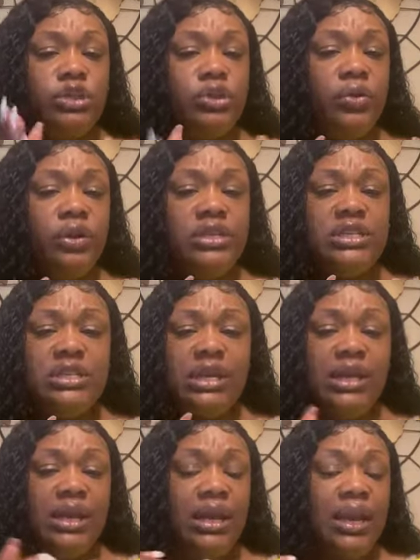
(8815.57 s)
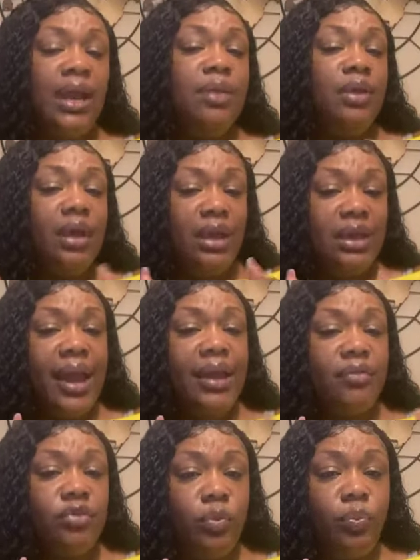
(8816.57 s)
sow your seed and name it a
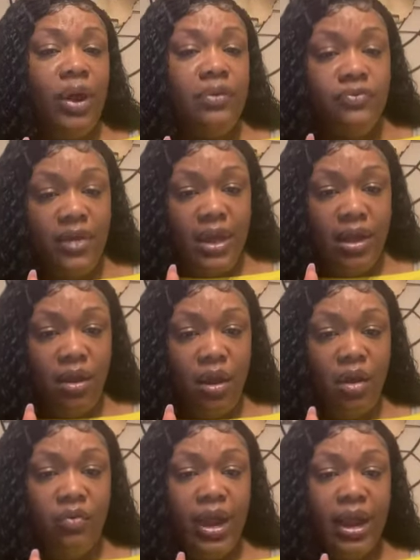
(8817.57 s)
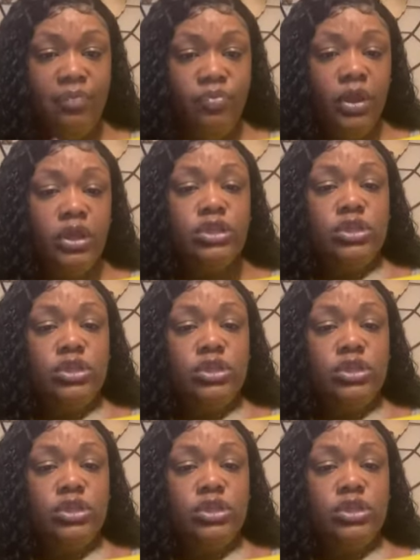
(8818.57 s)
night of the prophetic. All right.